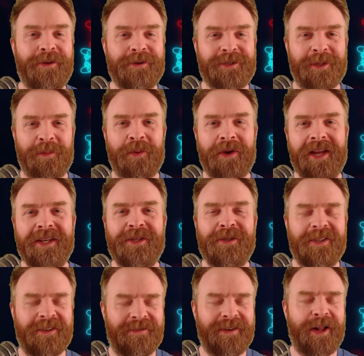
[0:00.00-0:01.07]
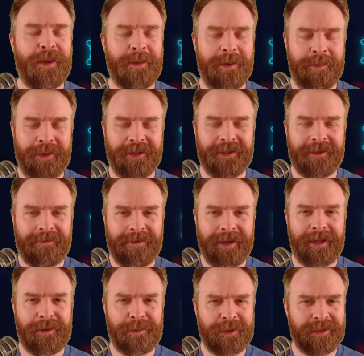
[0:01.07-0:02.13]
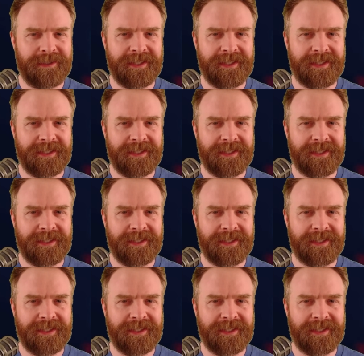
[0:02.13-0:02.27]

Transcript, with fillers: There's a brand new development build available